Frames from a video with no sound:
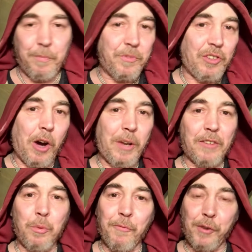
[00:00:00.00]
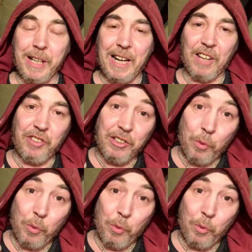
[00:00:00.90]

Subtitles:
So that's one from the classics,